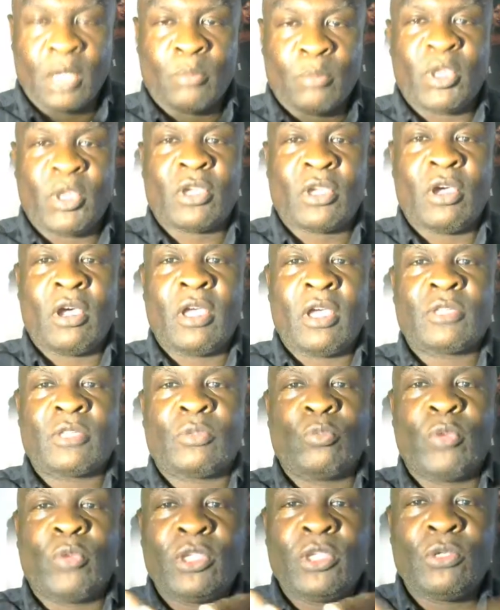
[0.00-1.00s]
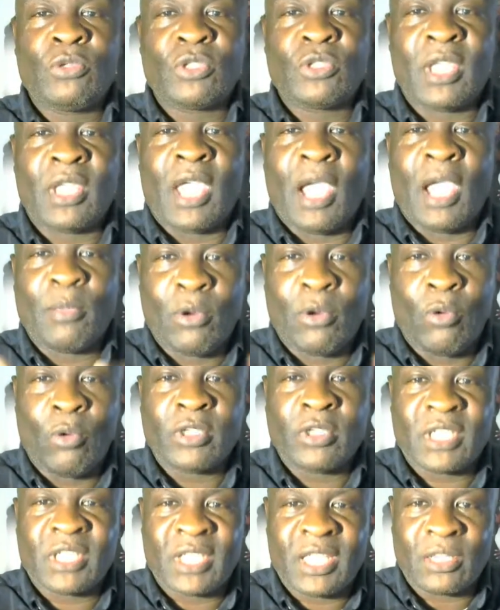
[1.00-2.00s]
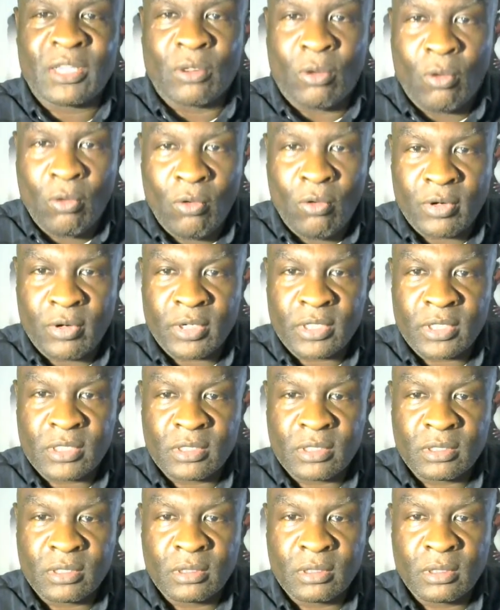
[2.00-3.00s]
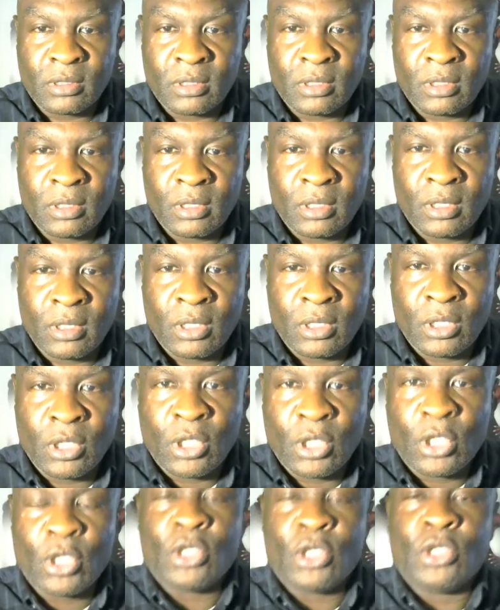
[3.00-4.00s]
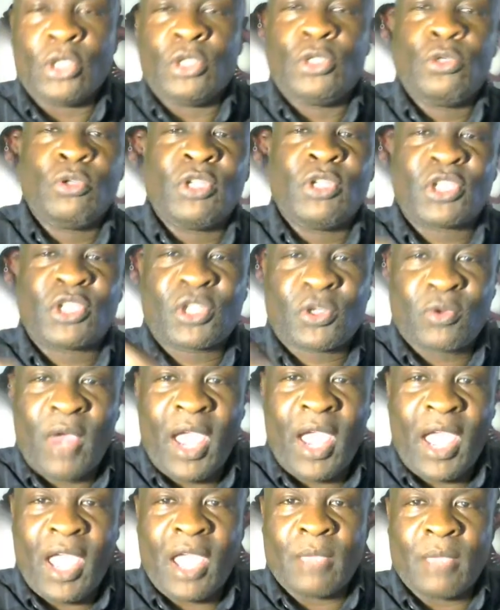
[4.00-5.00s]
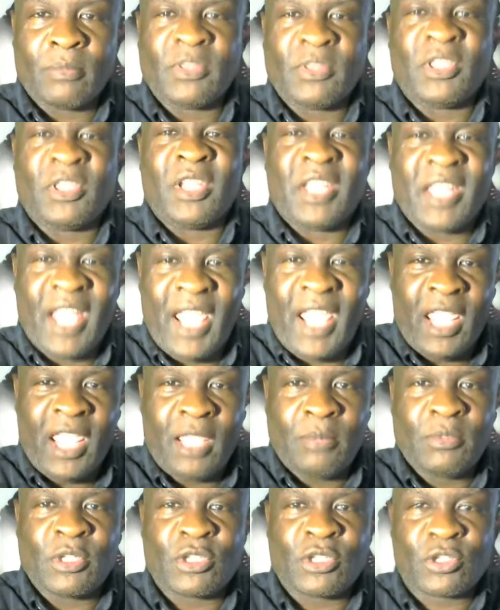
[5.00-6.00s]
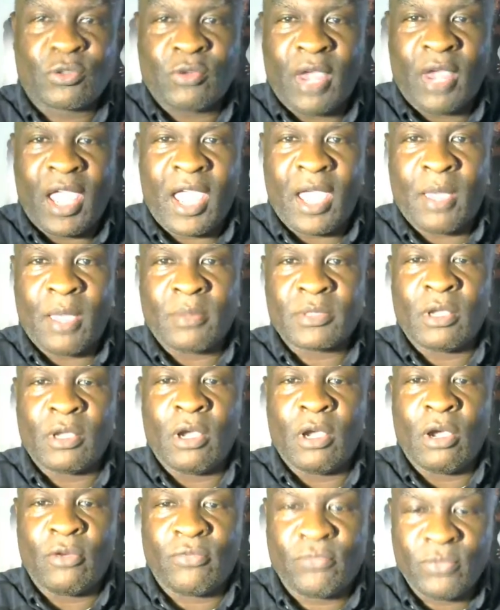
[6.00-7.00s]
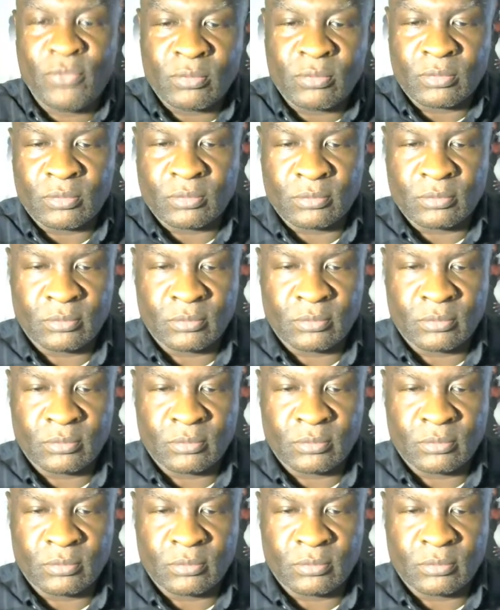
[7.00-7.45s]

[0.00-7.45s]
Because when you say, I'm going to get an orange, you describe, the name describes a fruit.